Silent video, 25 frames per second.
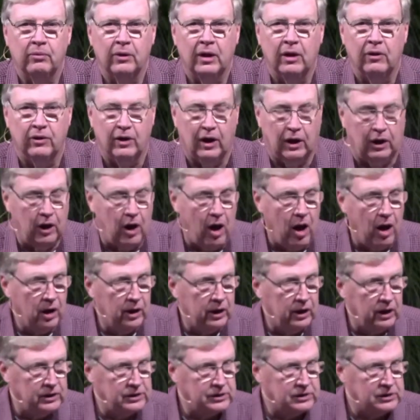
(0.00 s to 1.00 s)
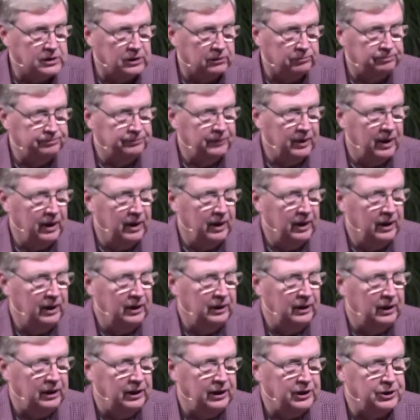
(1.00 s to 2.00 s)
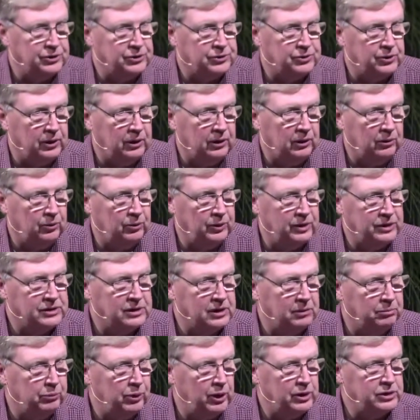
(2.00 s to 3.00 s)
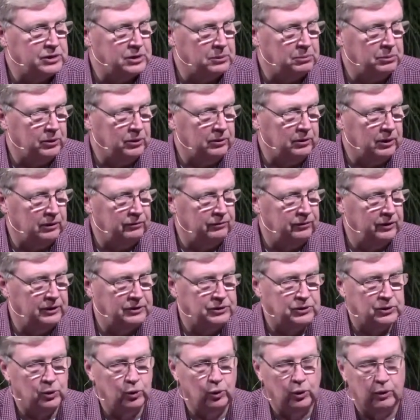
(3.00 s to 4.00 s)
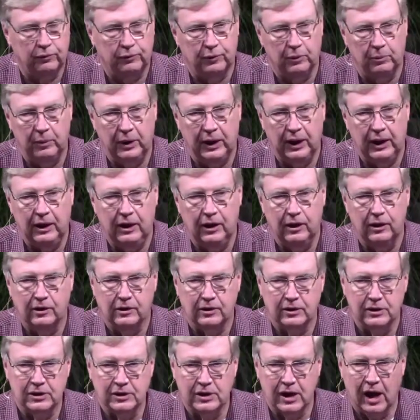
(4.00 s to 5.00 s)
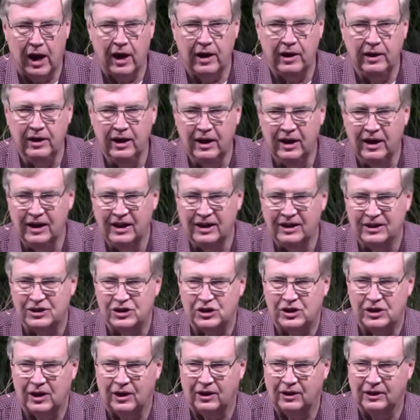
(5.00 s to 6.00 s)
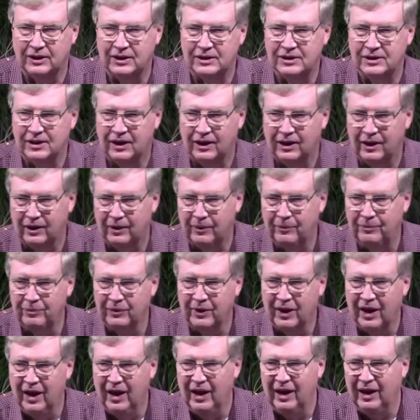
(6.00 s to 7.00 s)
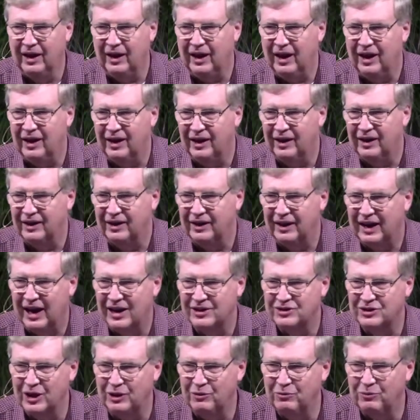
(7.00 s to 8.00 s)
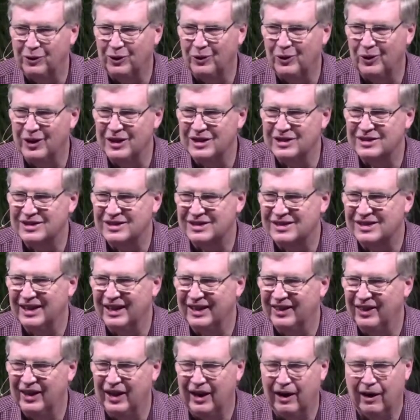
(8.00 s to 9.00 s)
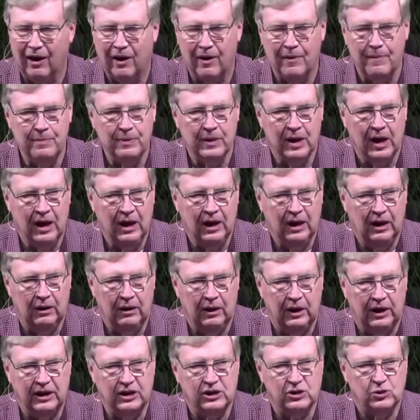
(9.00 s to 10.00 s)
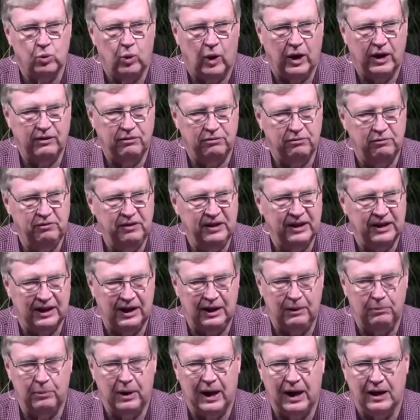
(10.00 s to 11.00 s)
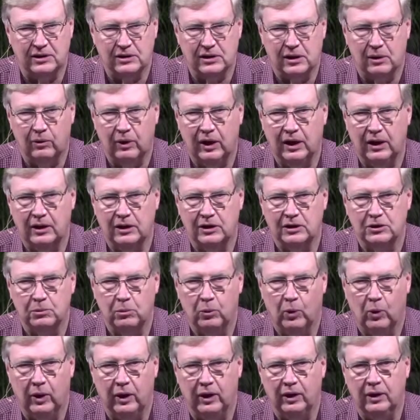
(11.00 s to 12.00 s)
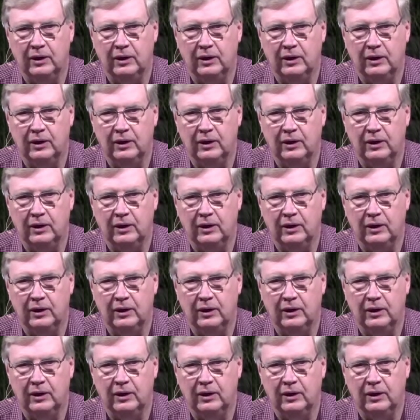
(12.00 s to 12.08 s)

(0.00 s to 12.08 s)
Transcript: the longest. Israel was the principal of the school for many years and still is a, uh, uh, has influence there. His wife Vicky passed away this morning,